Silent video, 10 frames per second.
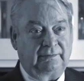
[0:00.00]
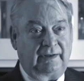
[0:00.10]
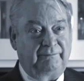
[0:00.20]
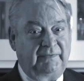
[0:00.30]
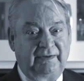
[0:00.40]

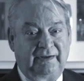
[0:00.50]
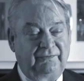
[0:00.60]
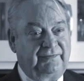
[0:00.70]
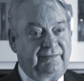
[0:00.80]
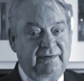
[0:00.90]
I've been
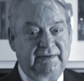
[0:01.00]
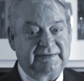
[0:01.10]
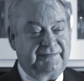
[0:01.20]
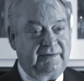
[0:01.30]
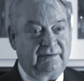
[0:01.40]
interested in
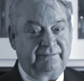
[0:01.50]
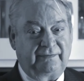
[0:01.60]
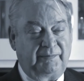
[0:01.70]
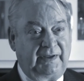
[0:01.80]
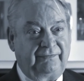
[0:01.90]
this field for
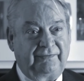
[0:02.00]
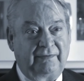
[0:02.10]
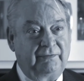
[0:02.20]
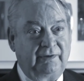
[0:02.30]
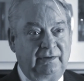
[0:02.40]
the past
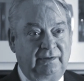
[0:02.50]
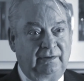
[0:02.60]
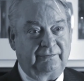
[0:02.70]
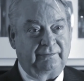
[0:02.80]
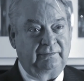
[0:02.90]
7 or 8
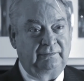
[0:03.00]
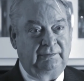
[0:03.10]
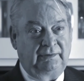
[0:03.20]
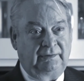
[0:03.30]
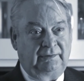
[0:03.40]
years.
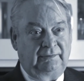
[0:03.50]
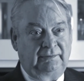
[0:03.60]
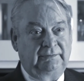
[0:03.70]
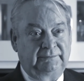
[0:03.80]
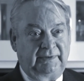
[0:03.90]

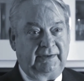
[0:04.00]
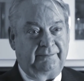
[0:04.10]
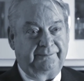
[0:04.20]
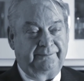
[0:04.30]
Yeah.